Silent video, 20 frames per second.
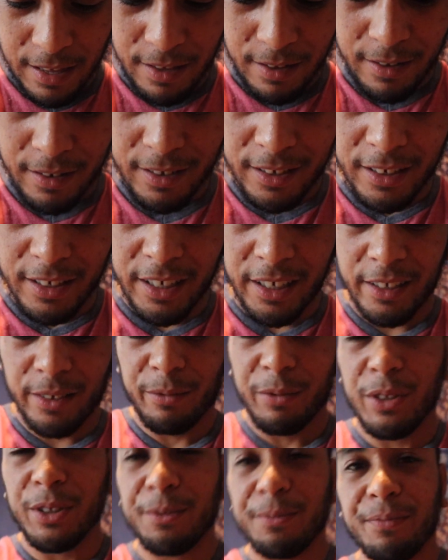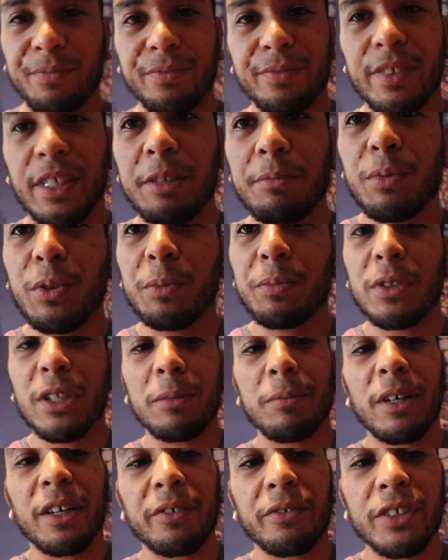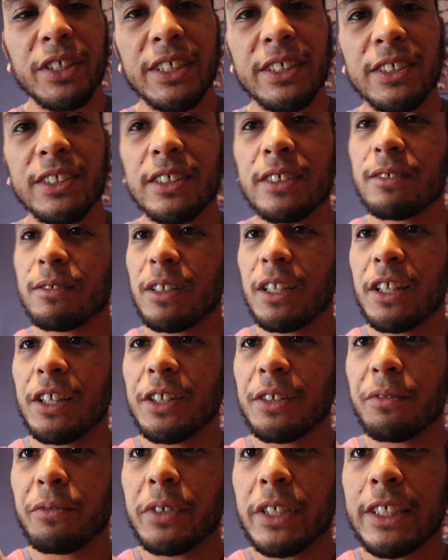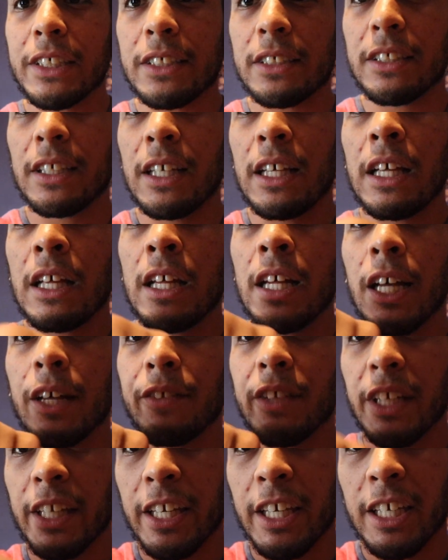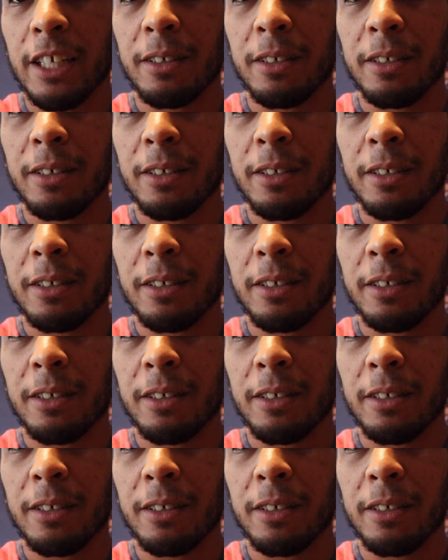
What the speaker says: Well, he pooped on my wrist. The wrist of the